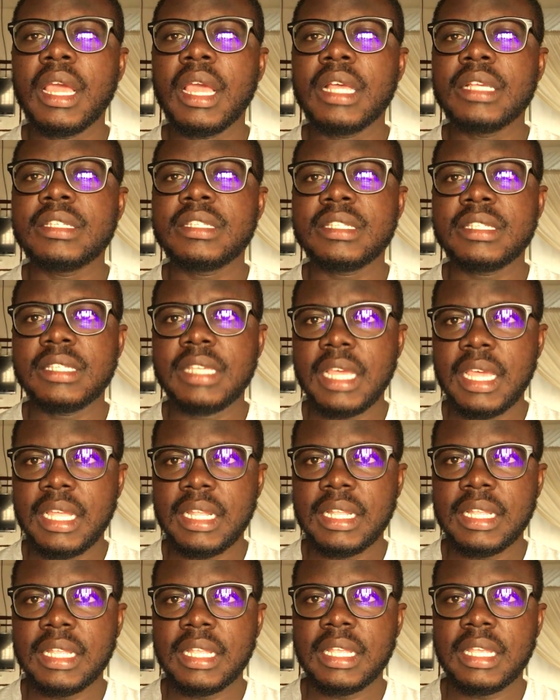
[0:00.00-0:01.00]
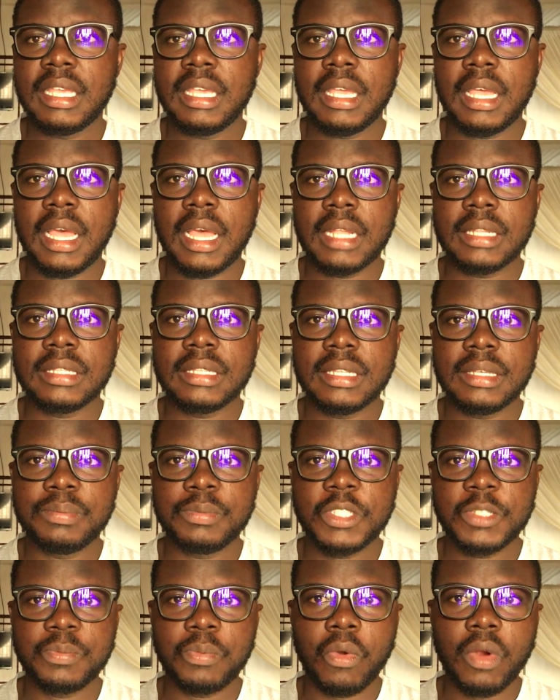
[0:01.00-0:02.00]
sane at
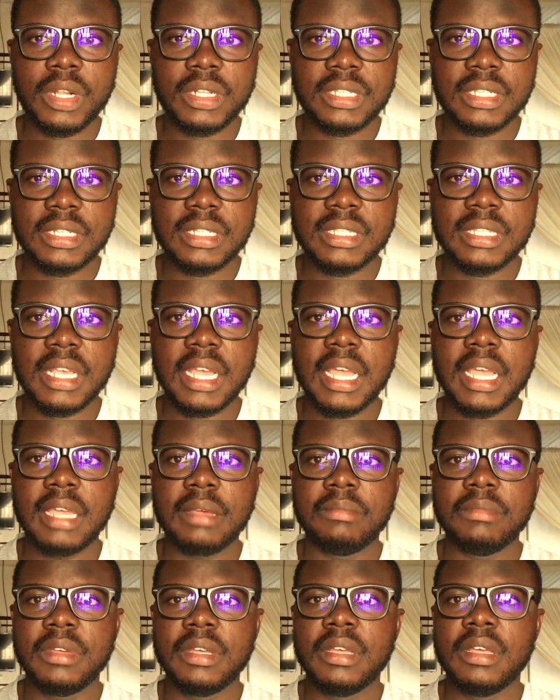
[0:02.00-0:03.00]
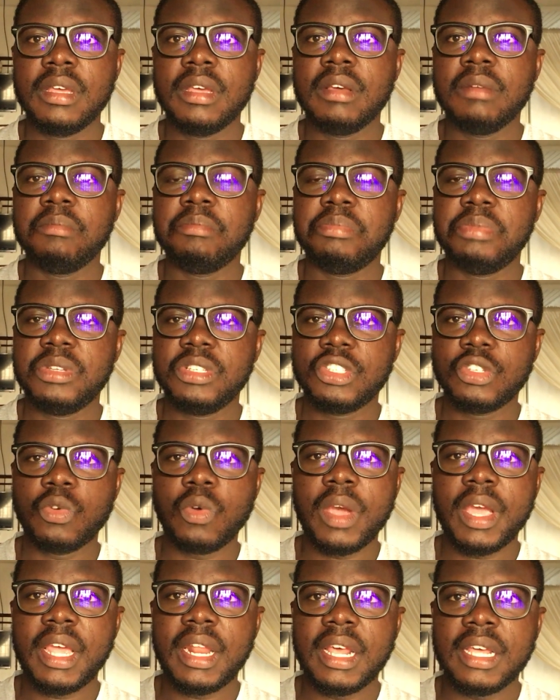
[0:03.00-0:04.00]
this point in time, please go
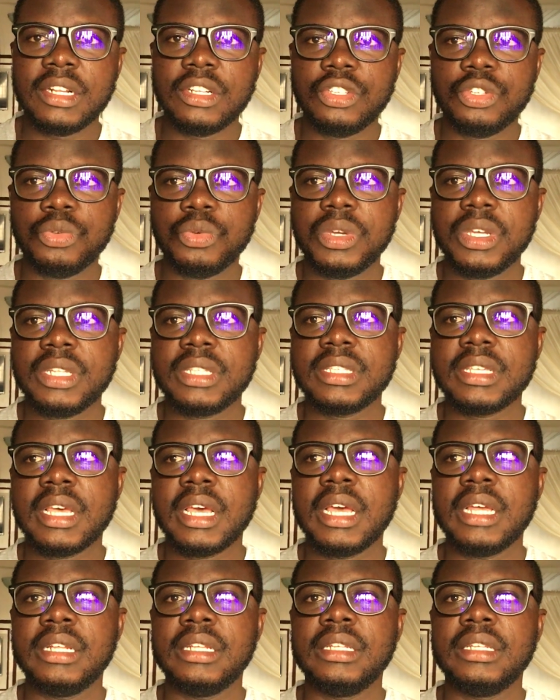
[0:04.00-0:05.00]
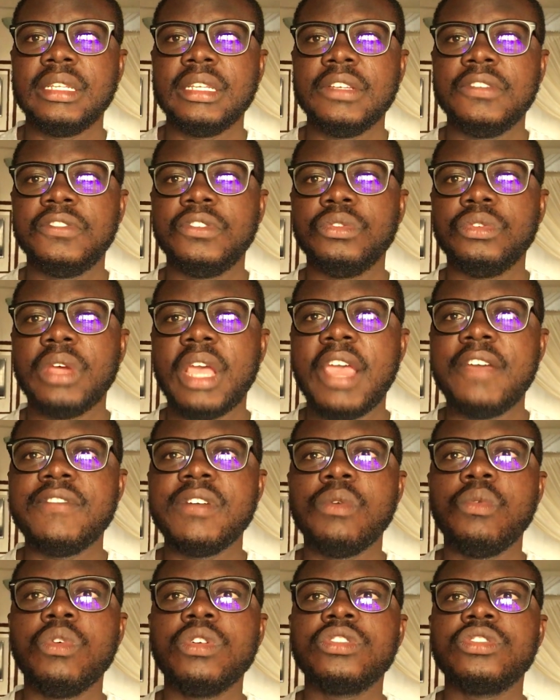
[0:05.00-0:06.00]
ahead and do it. And if you ever
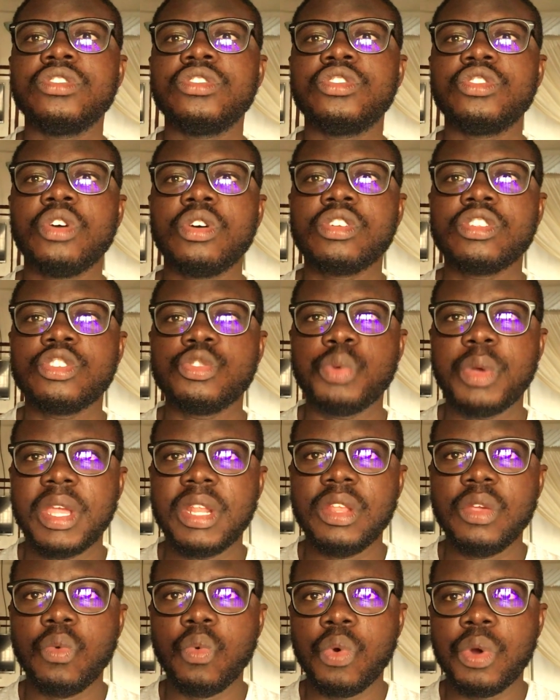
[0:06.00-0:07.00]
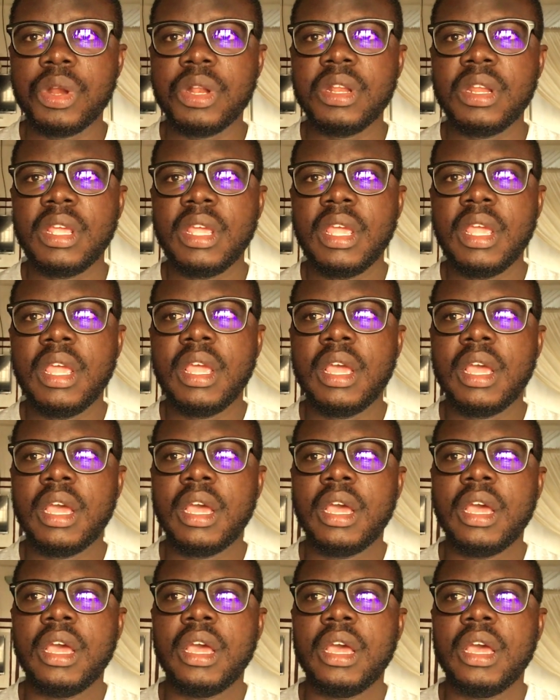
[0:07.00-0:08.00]
want to talk to anyone,
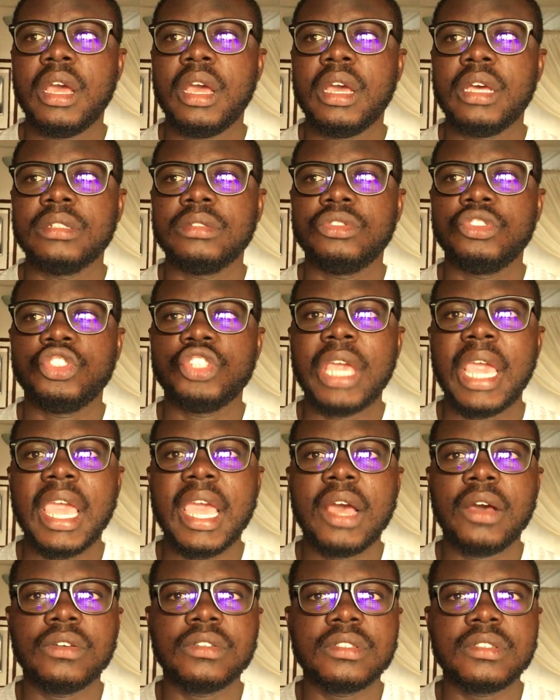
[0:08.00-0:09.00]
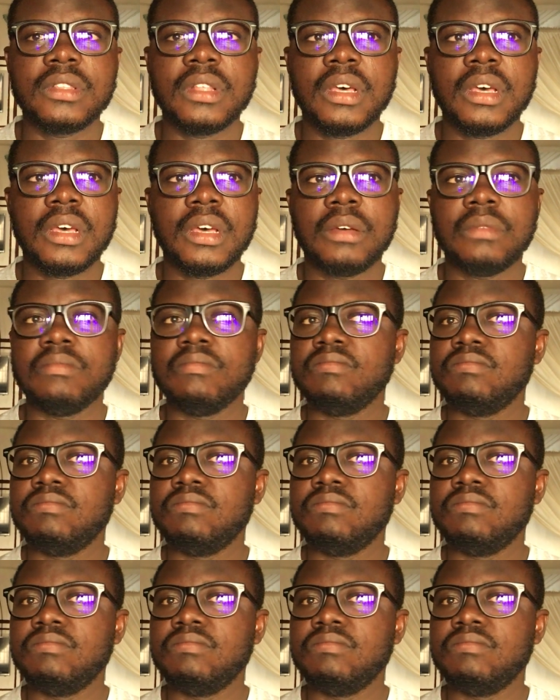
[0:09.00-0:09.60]
check out the